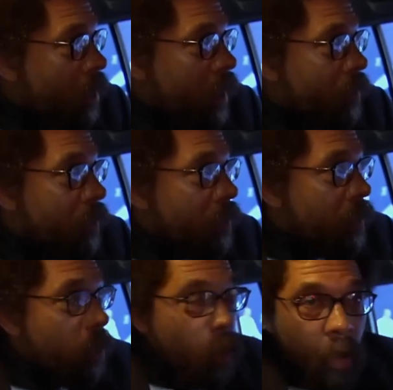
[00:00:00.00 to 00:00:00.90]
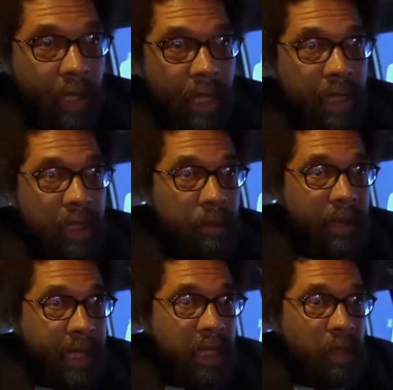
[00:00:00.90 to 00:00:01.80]
are
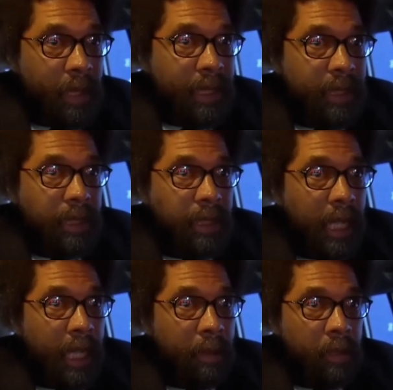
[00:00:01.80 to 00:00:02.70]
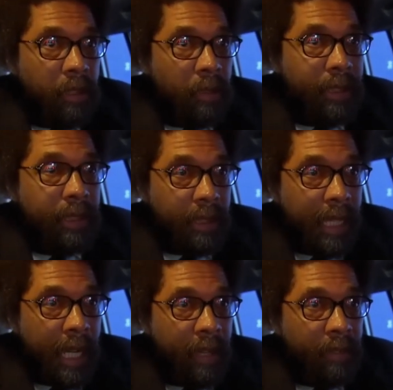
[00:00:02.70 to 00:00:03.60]
organisms in space and time, and so it's
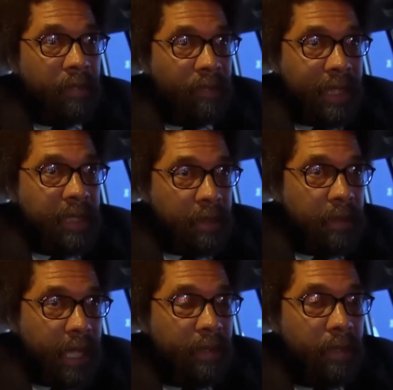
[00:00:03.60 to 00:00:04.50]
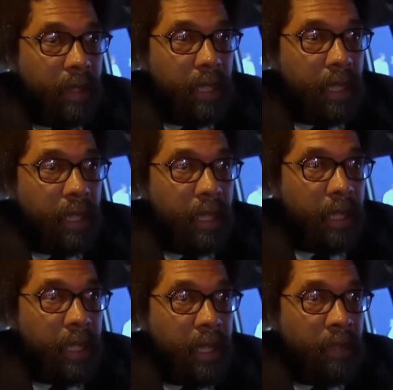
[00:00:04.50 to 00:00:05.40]
desire in the face of death.
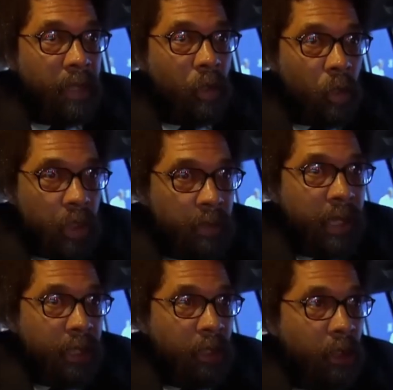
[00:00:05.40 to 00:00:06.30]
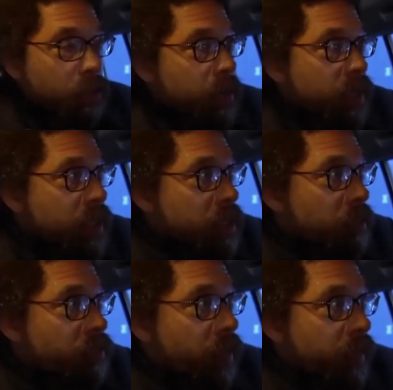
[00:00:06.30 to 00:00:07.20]
And then, of course, you've got dogmatism,
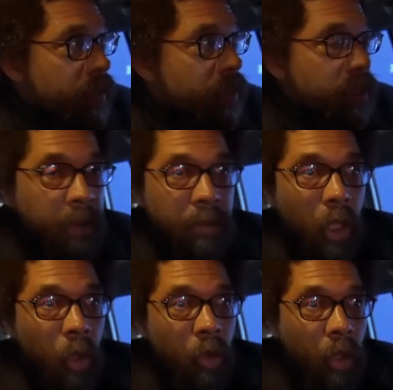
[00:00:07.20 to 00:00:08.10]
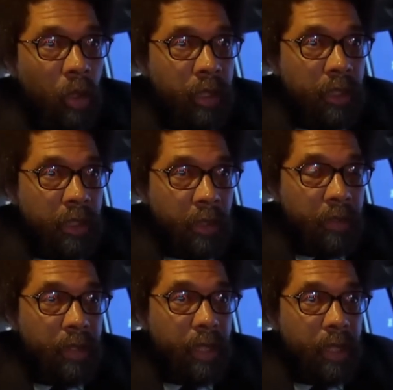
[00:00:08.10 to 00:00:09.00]
various attempts to hold on to
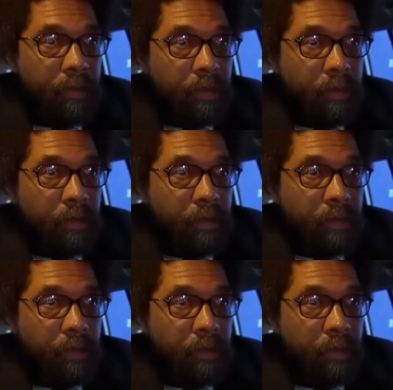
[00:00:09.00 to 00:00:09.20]
certainty,